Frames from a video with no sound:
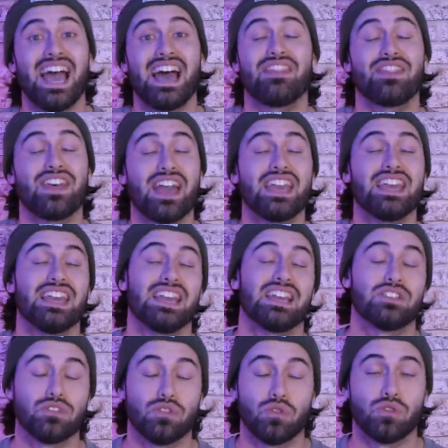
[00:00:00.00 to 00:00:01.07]
and they
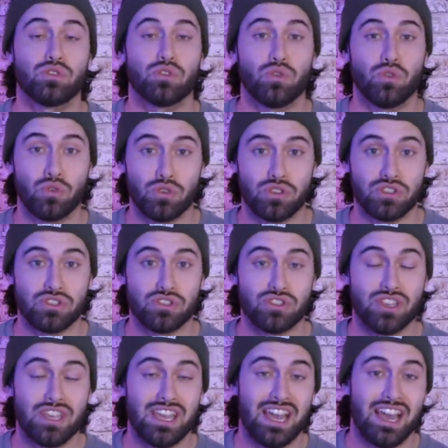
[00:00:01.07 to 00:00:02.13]
ignored
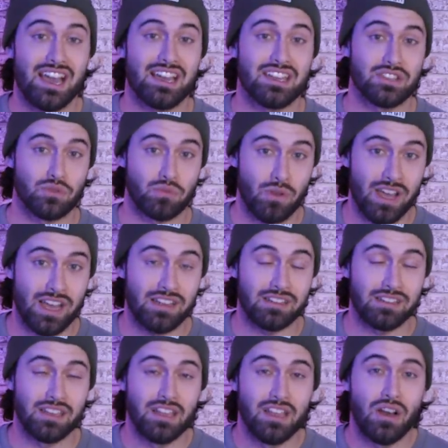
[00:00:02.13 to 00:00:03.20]
orders as
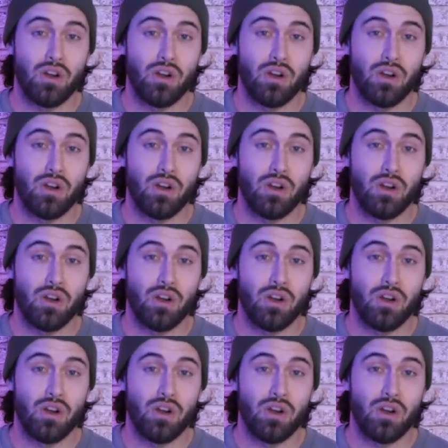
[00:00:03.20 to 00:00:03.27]
well.